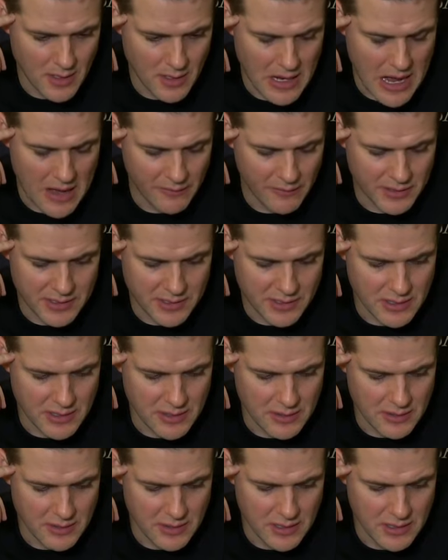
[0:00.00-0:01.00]

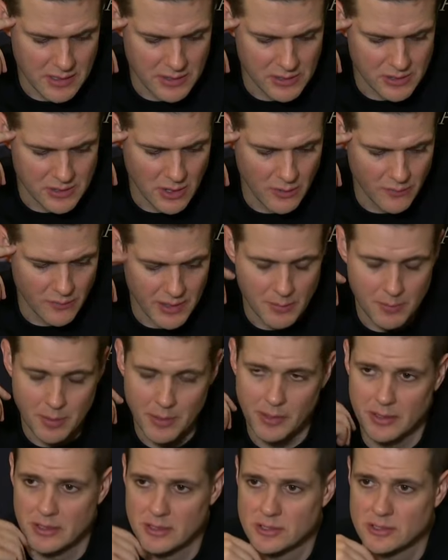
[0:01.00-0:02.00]
Obviously, he's shown the
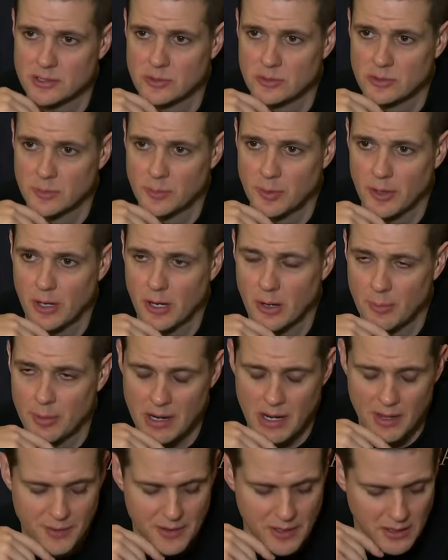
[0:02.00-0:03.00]
ability to shoot the ball,
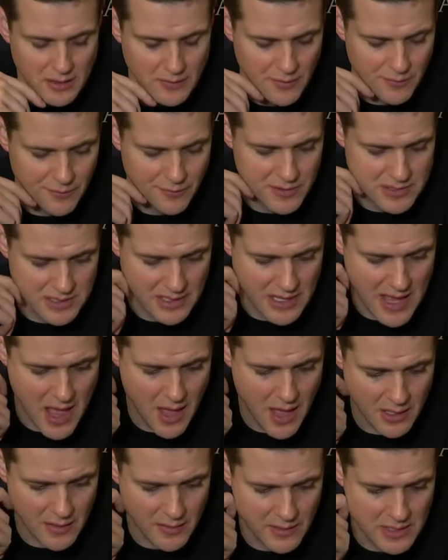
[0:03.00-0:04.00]
but I think the
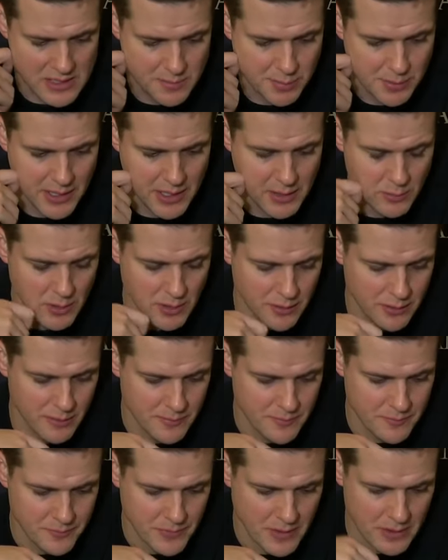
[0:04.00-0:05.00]
physicality that he's played with
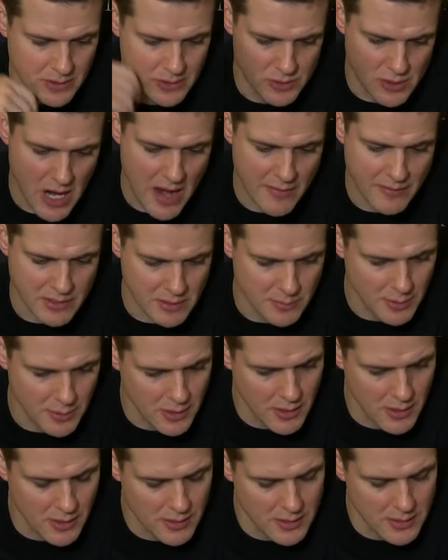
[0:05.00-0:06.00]
driving the
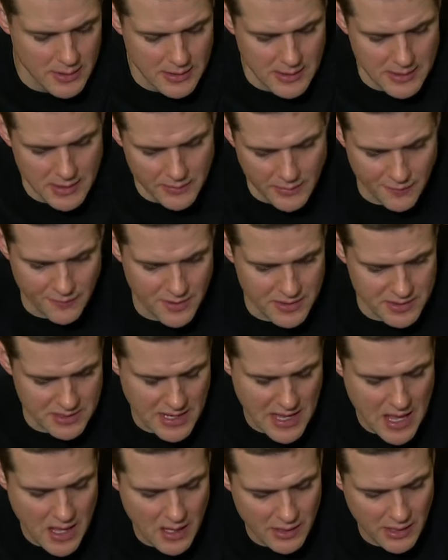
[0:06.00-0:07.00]
ball, the
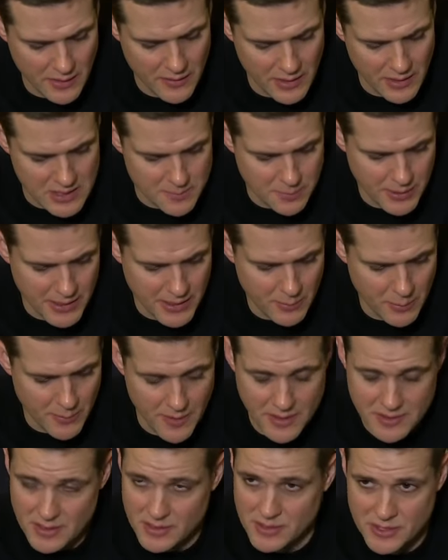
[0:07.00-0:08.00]
physicality that he's played
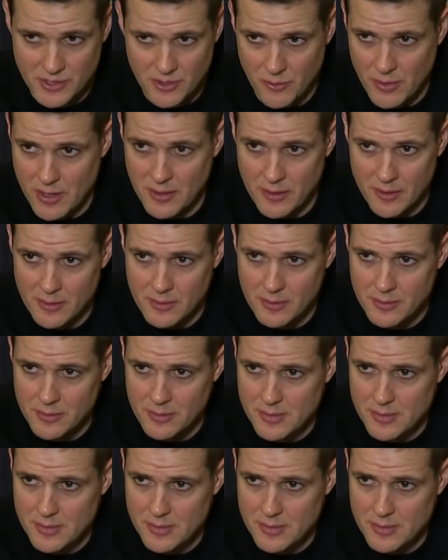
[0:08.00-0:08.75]
with as a screener,